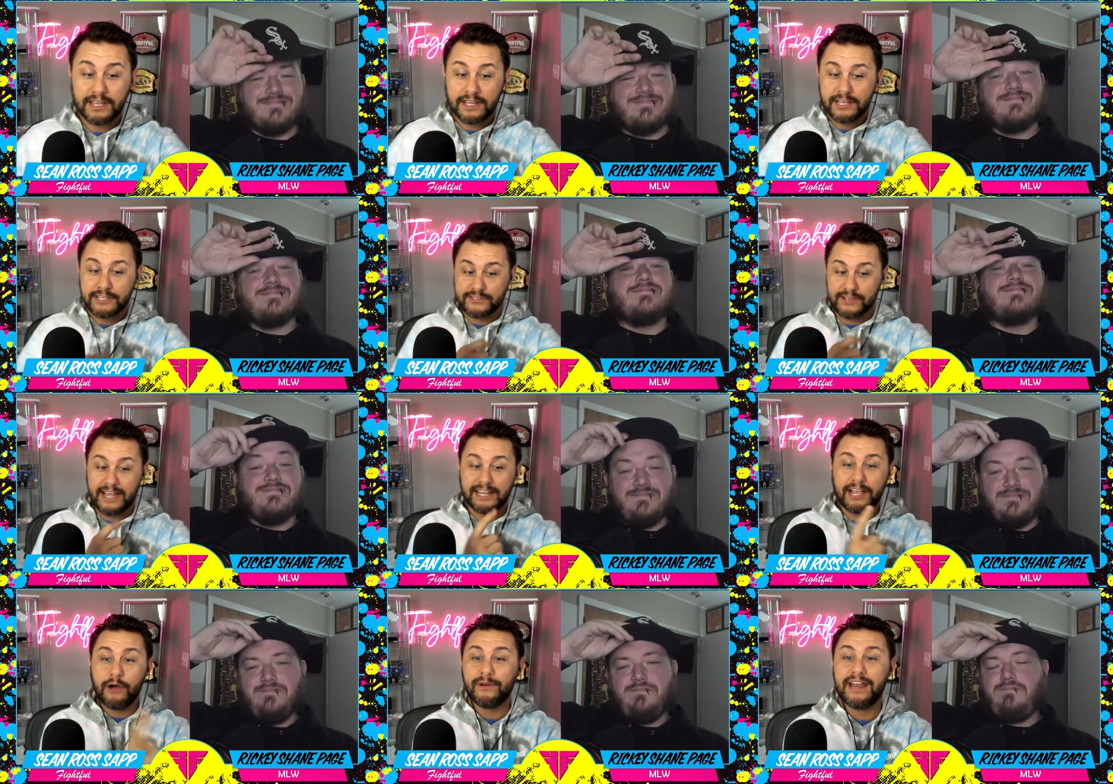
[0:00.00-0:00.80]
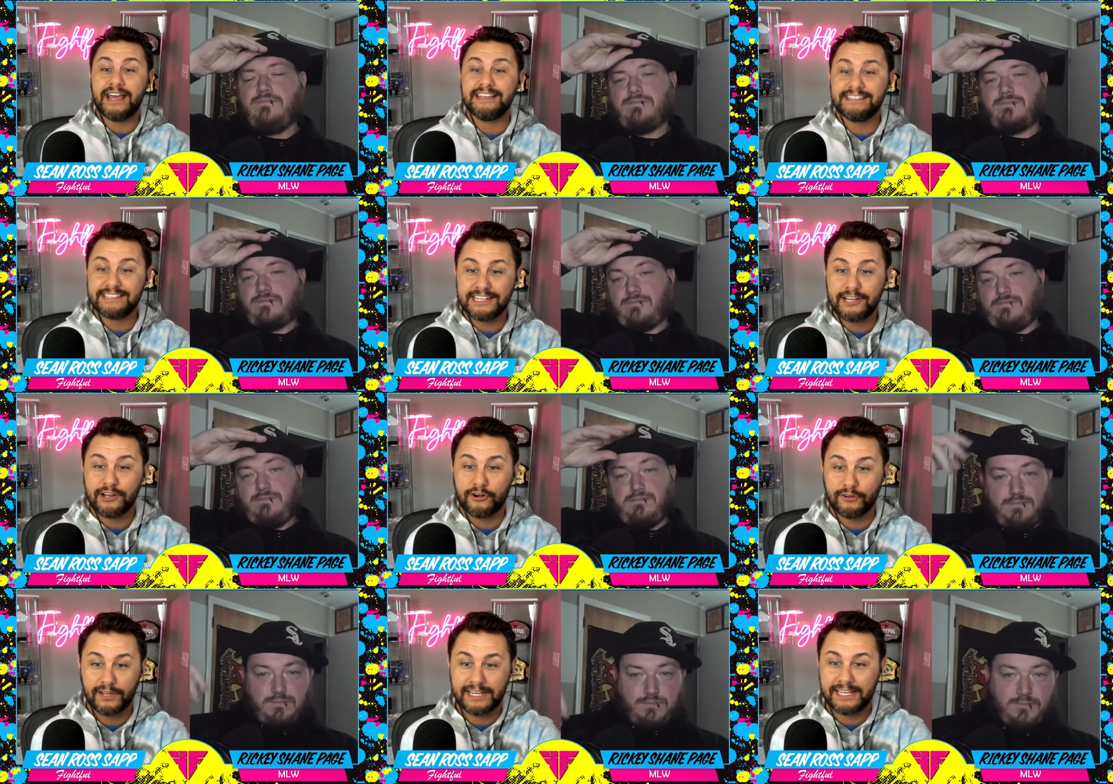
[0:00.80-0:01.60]
Speaker 1: So I go and I see her
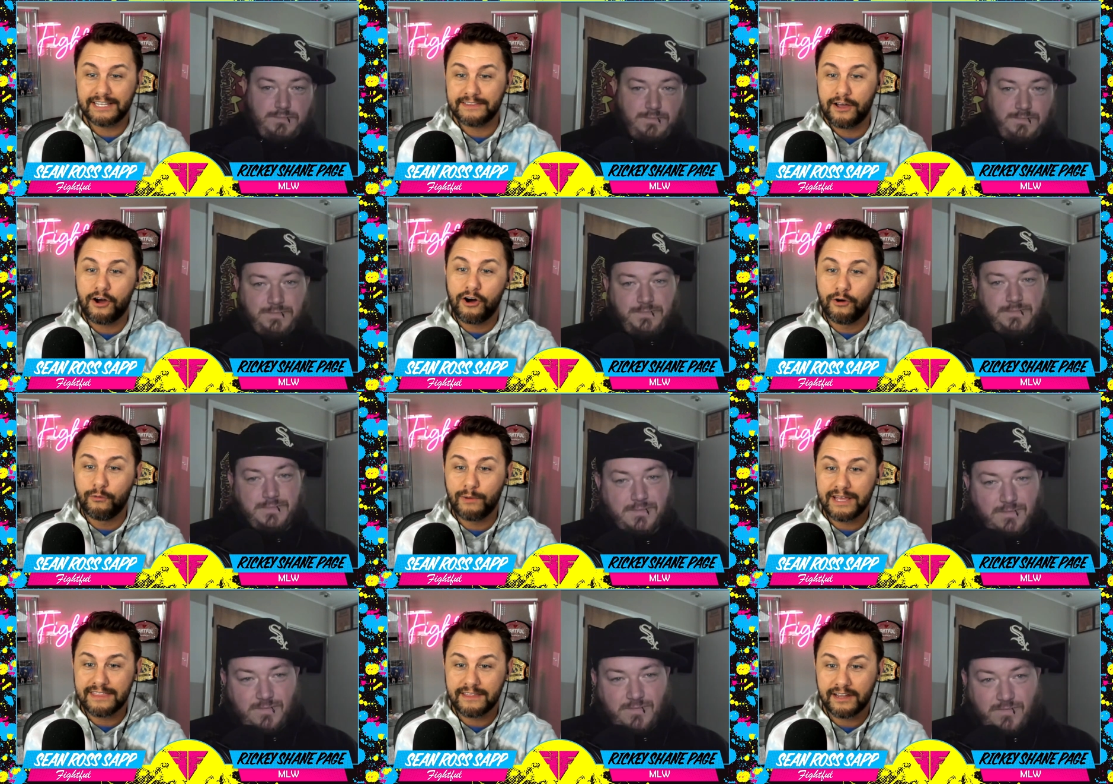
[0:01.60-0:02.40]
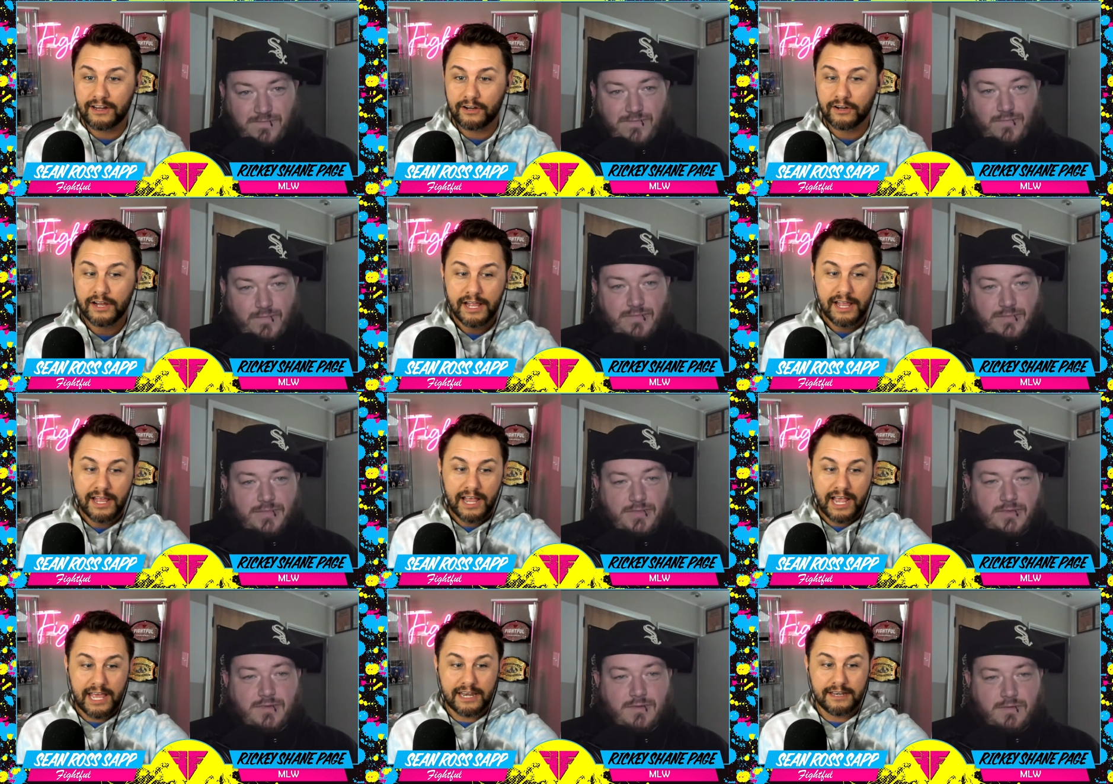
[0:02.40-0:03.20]
like in the hallway there,
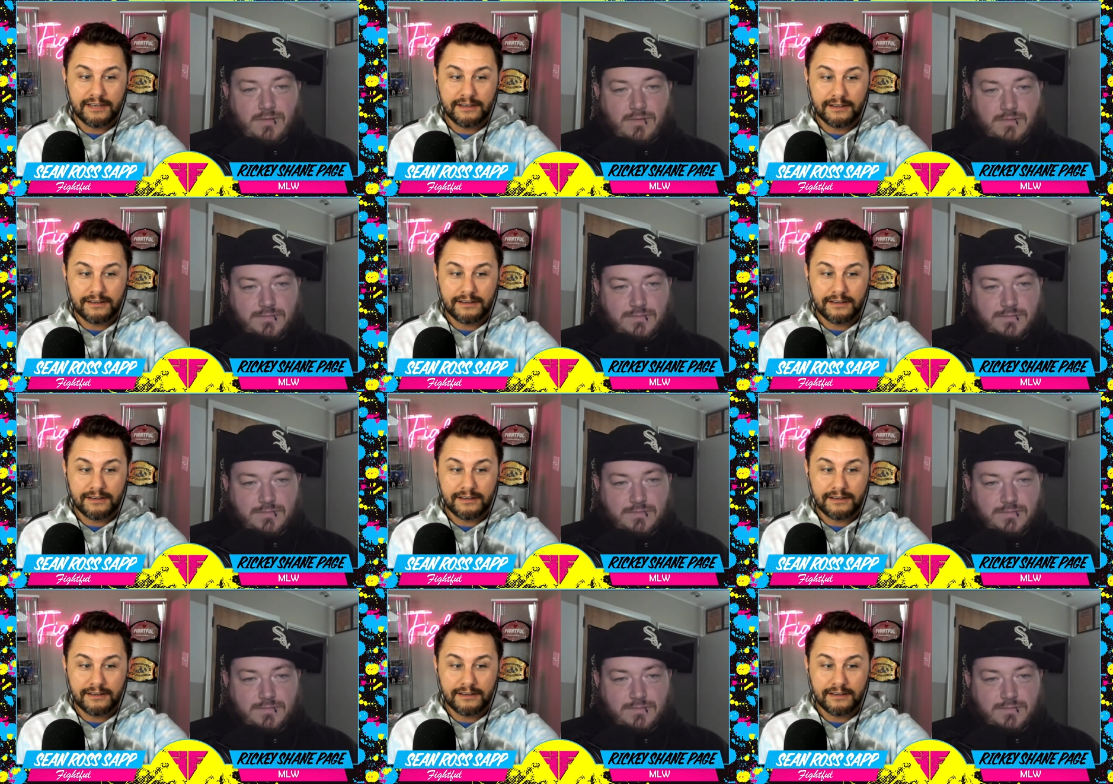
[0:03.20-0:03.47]
and